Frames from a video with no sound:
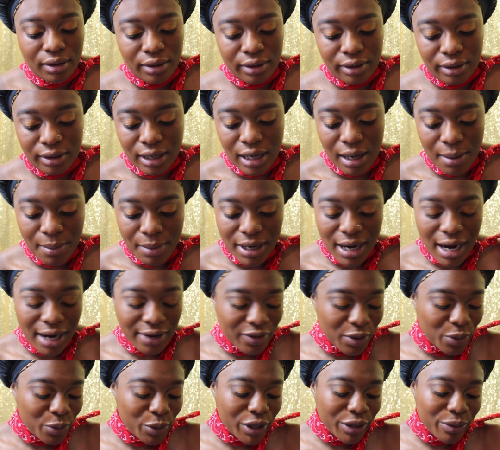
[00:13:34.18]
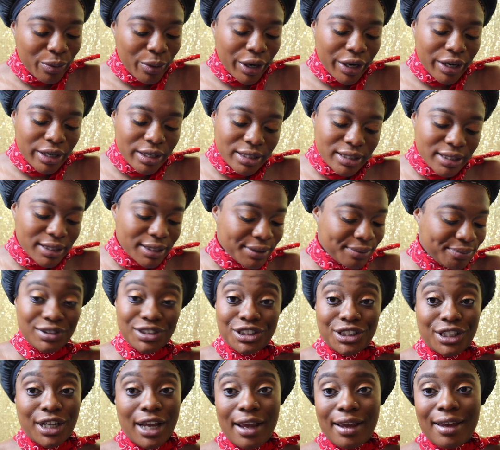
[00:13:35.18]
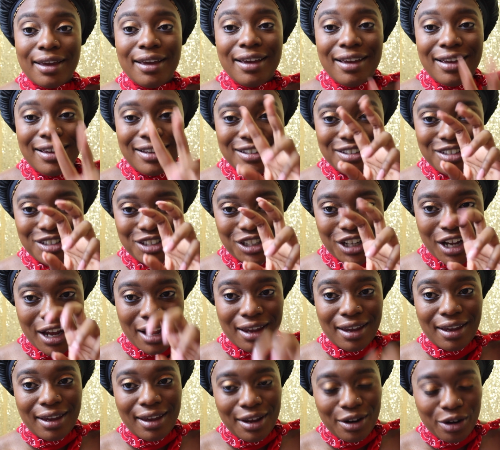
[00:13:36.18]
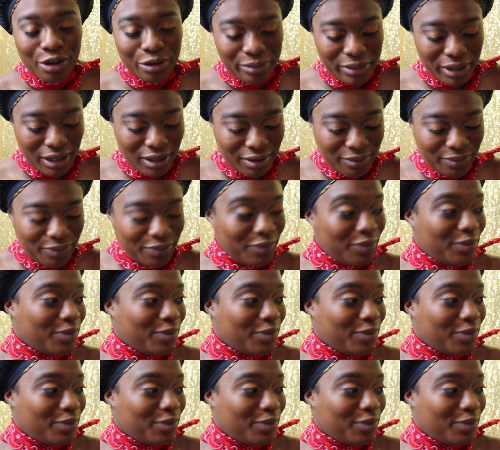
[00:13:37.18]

They're coming out of the woodworks, checking in on me.